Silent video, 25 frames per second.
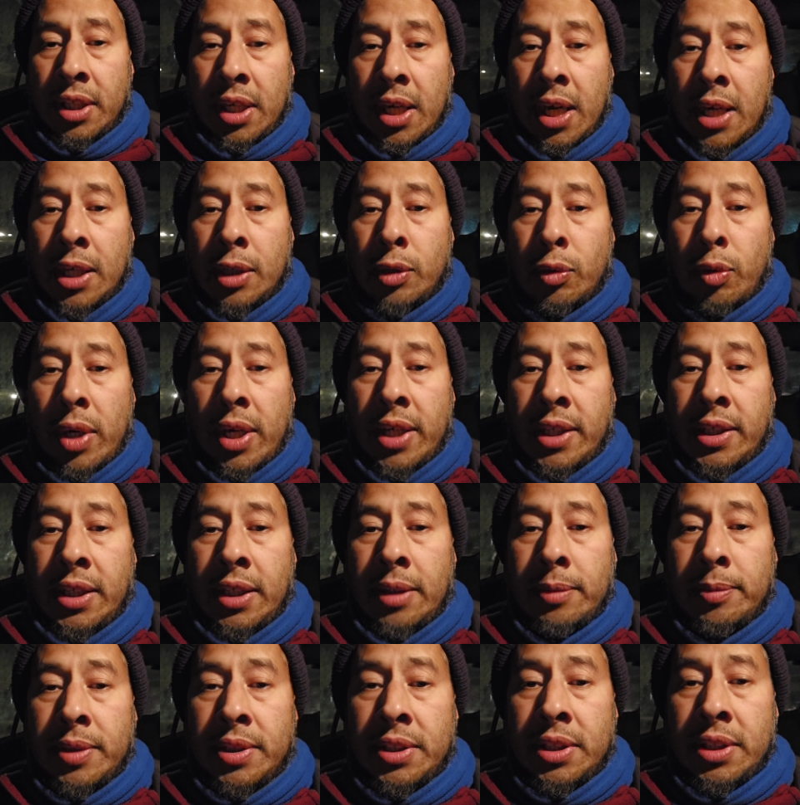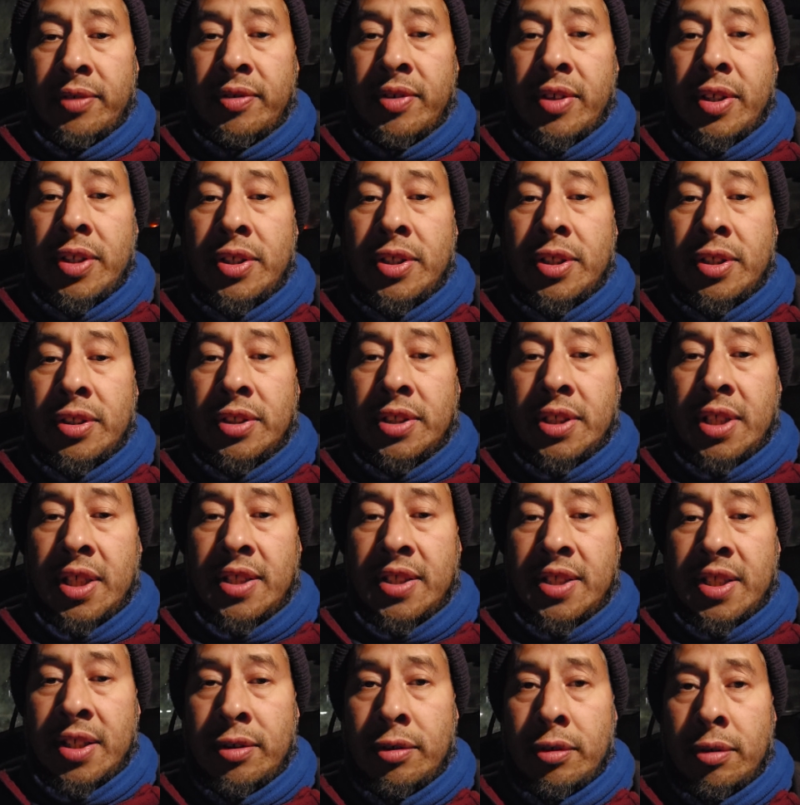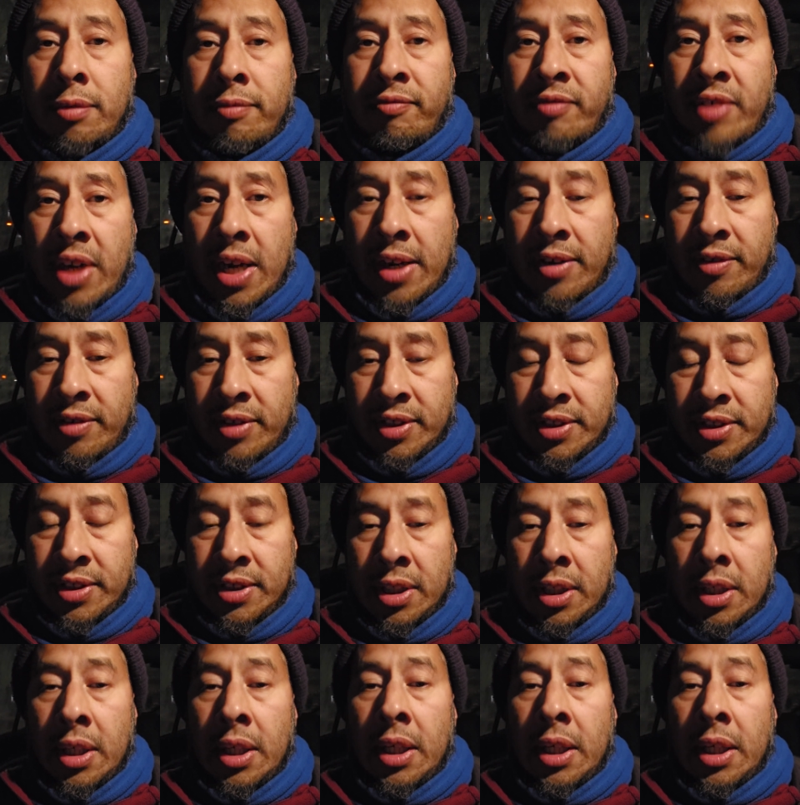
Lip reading: acquired immune deficiency syndrome virus,